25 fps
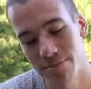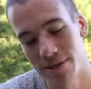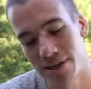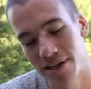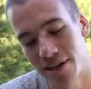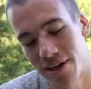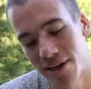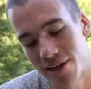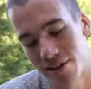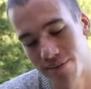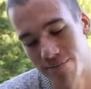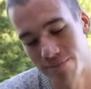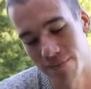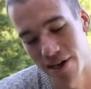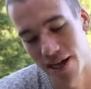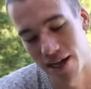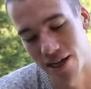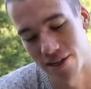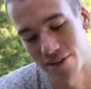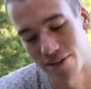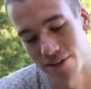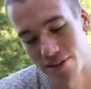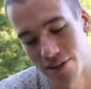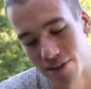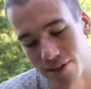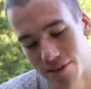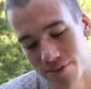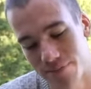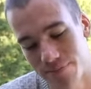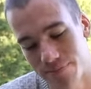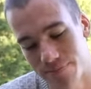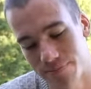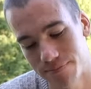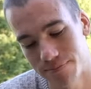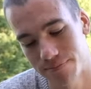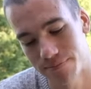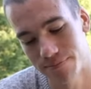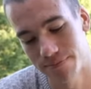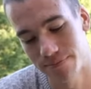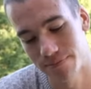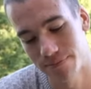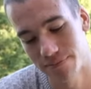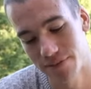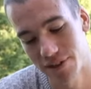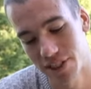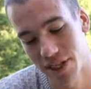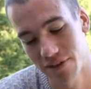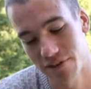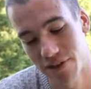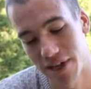be going mad though.
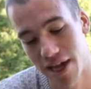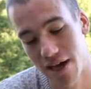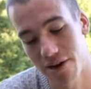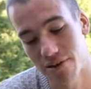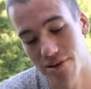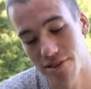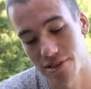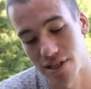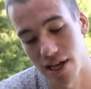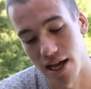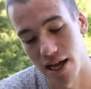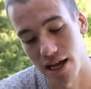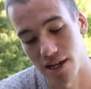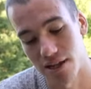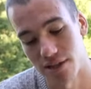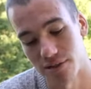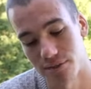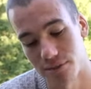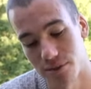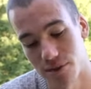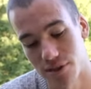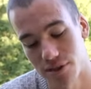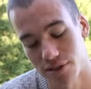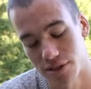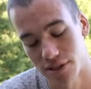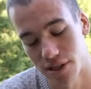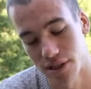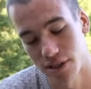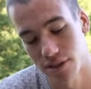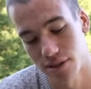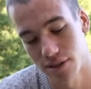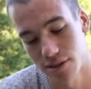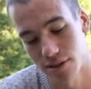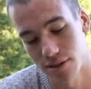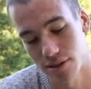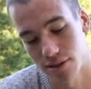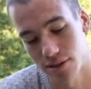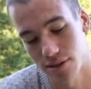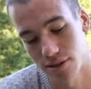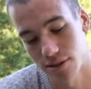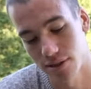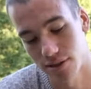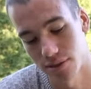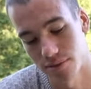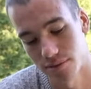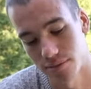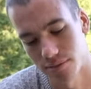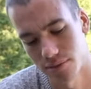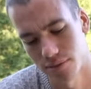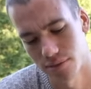Something else that Alan Watts said
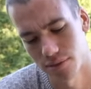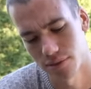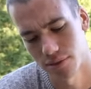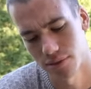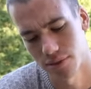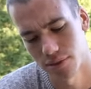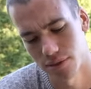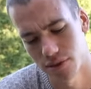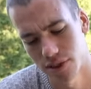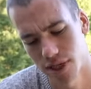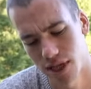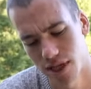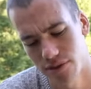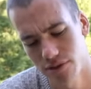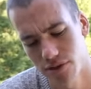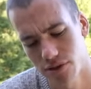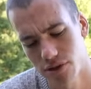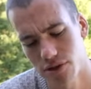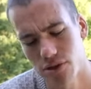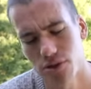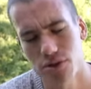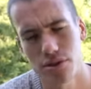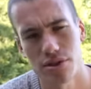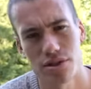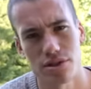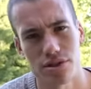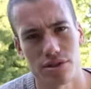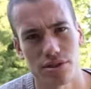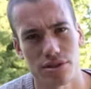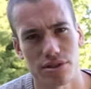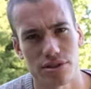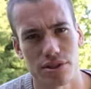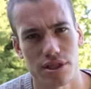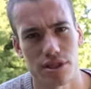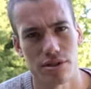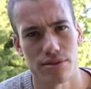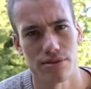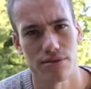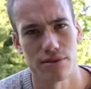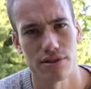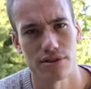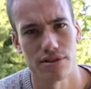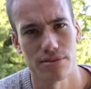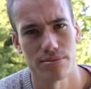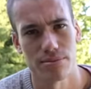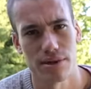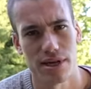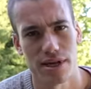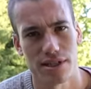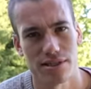is that if you're talking to yourself, that's
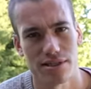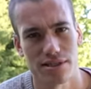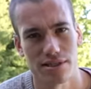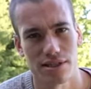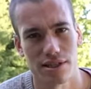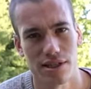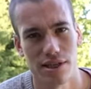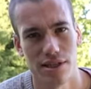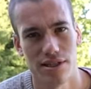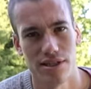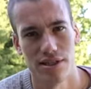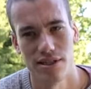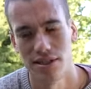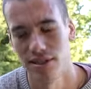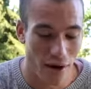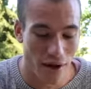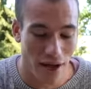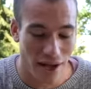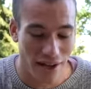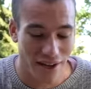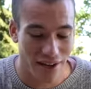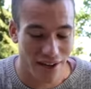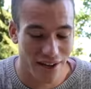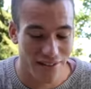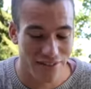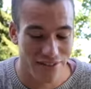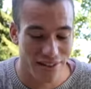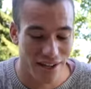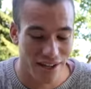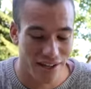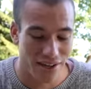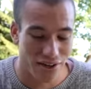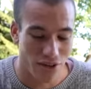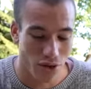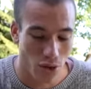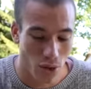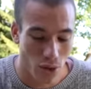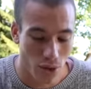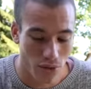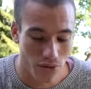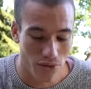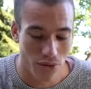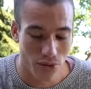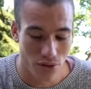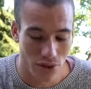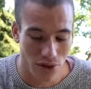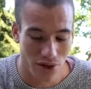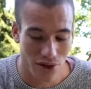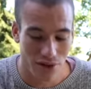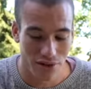a bad sign. And I've done an
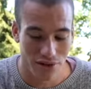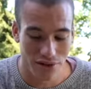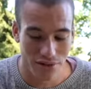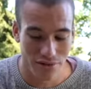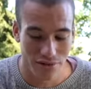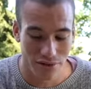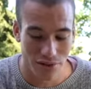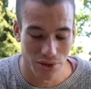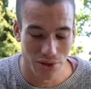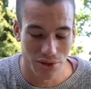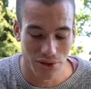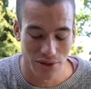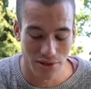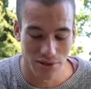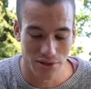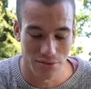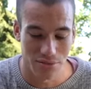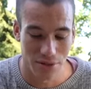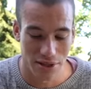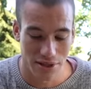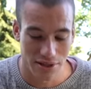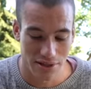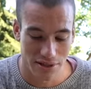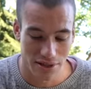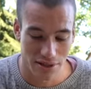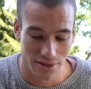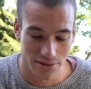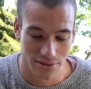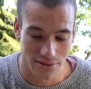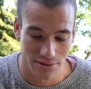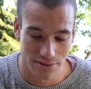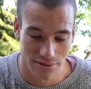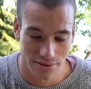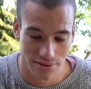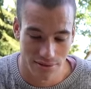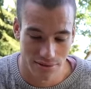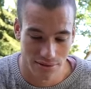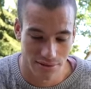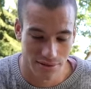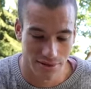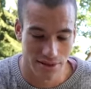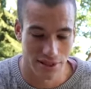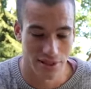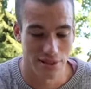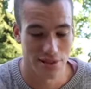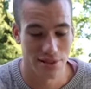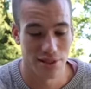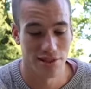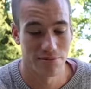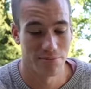awful lot of talking to myself
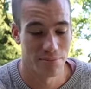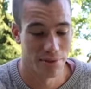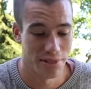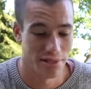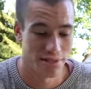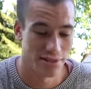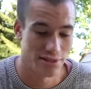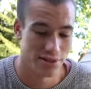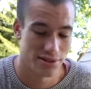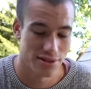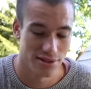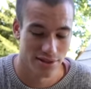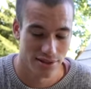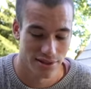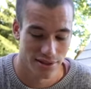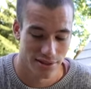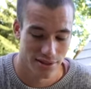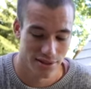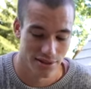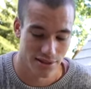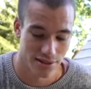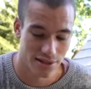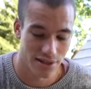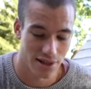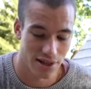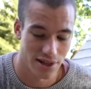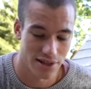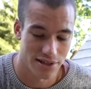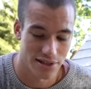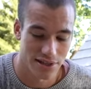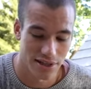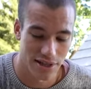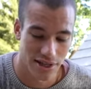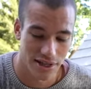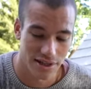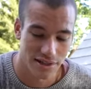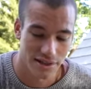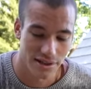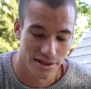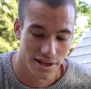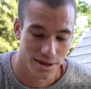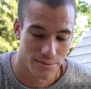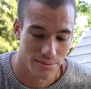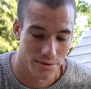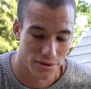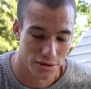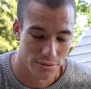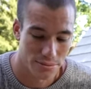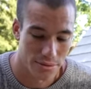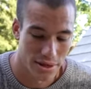since I've been isolated up
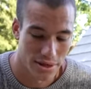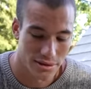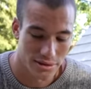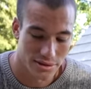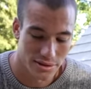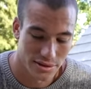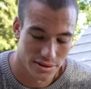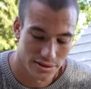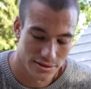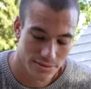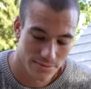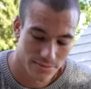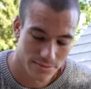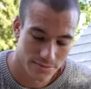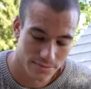this mountain.